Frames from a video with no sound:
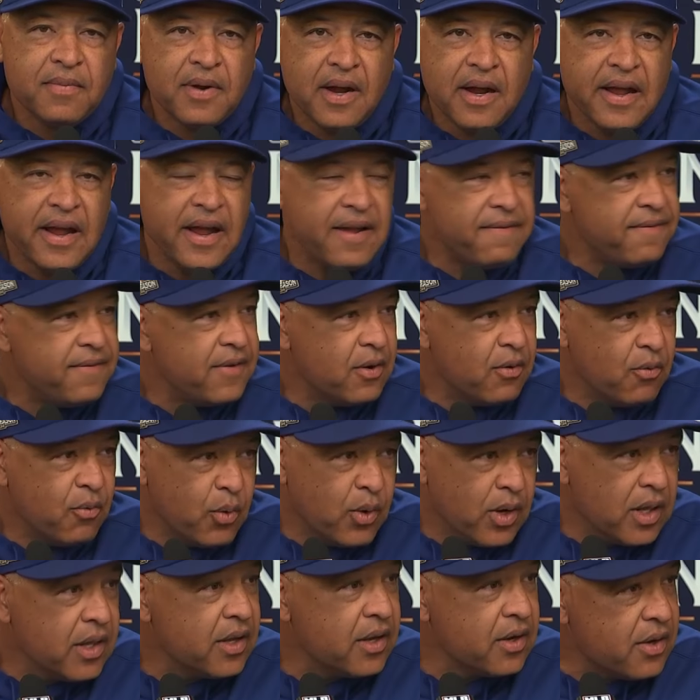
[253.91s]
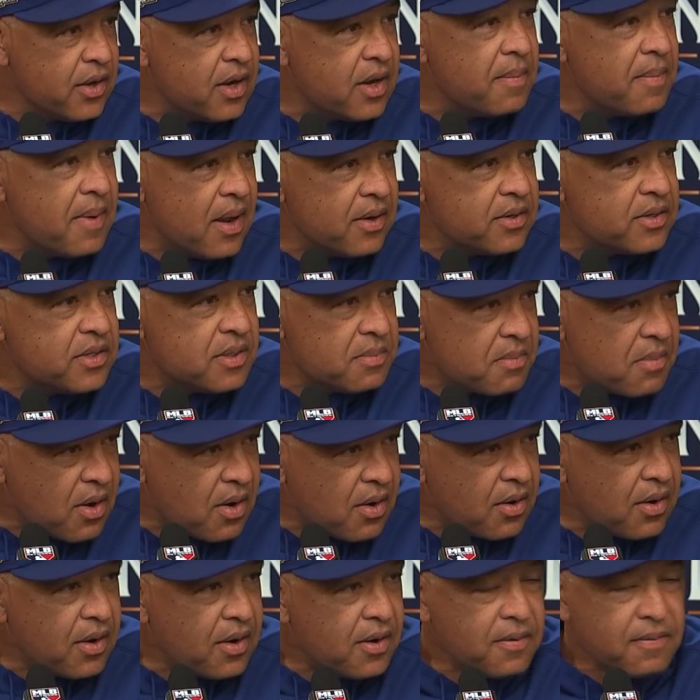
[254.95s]
I feel really good about
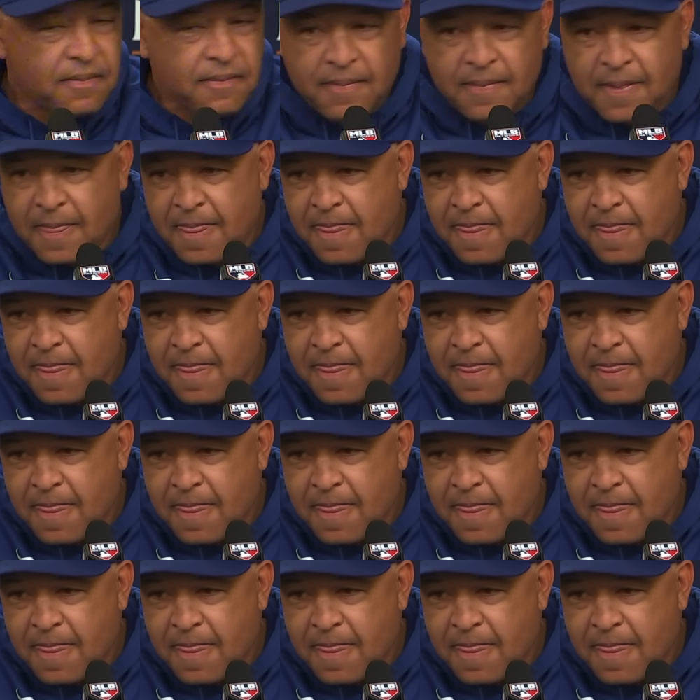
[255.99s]
tomorrow.